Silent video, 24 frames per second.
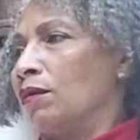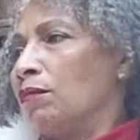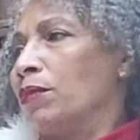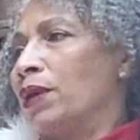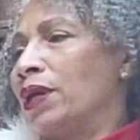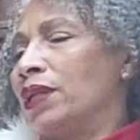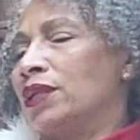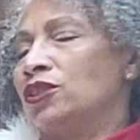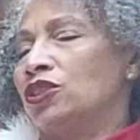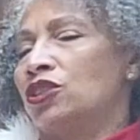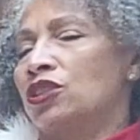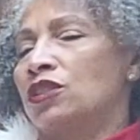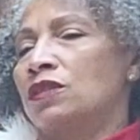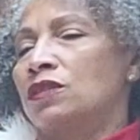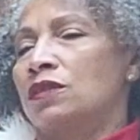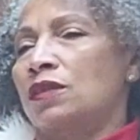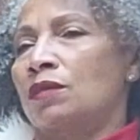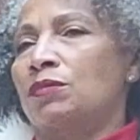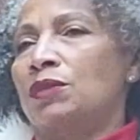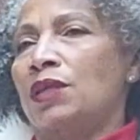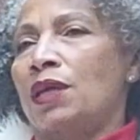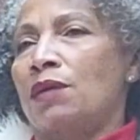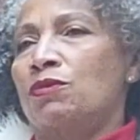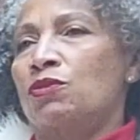But it just
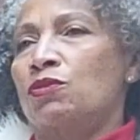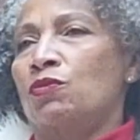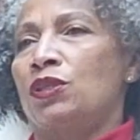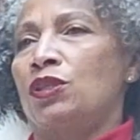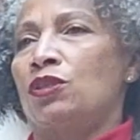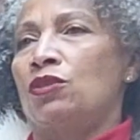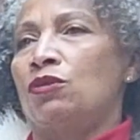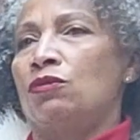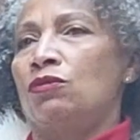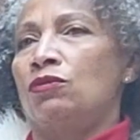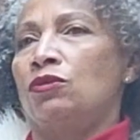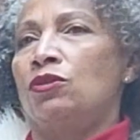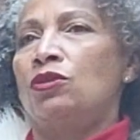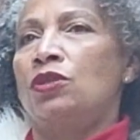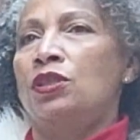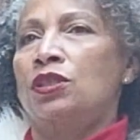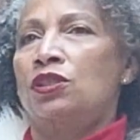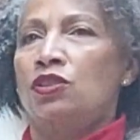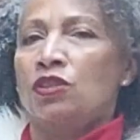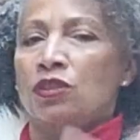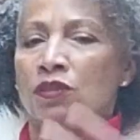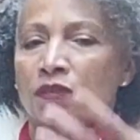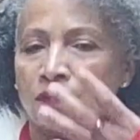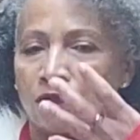sometimes when you can
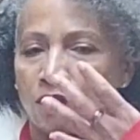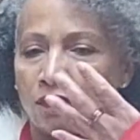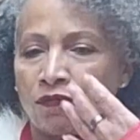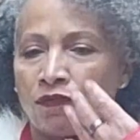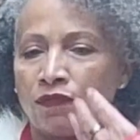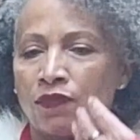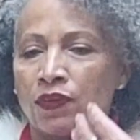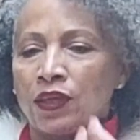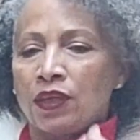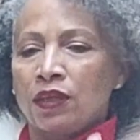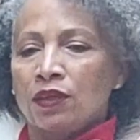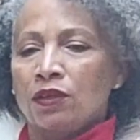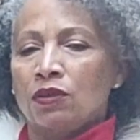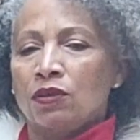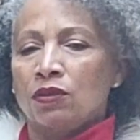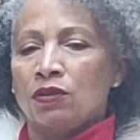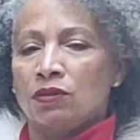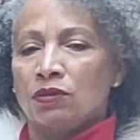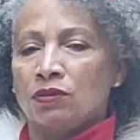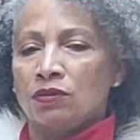just feel